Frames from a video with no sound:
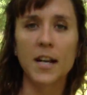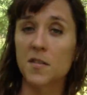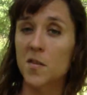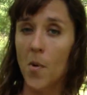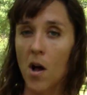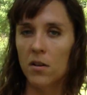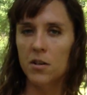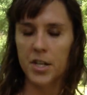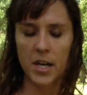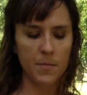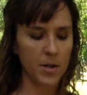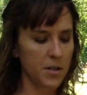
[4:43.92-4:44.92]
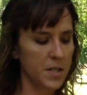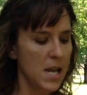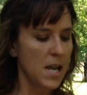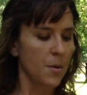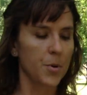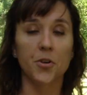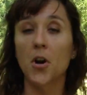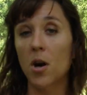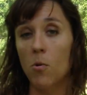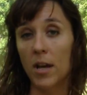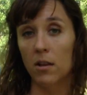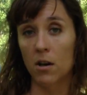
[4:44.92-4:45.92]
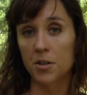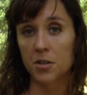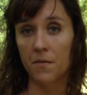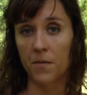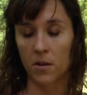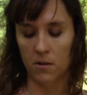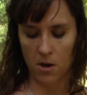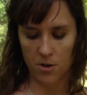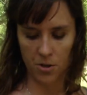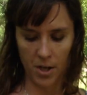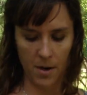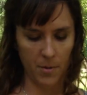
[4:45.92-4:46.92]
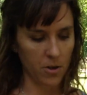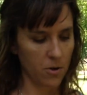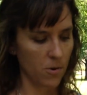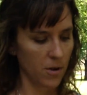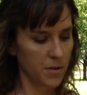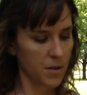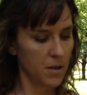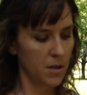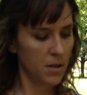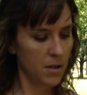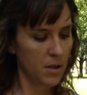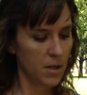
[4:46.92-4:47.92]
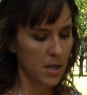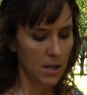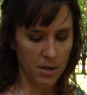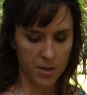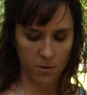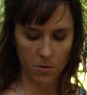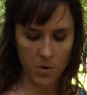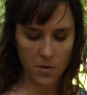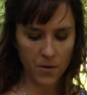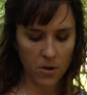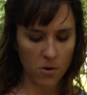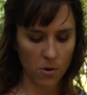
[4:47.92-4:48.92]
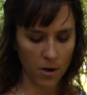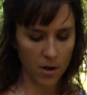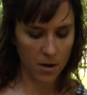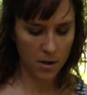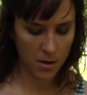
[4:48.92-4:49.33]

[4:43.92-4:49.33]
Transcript: and smaller diameters, but they're not quite large enough for the larger diameter cores. So remove your core,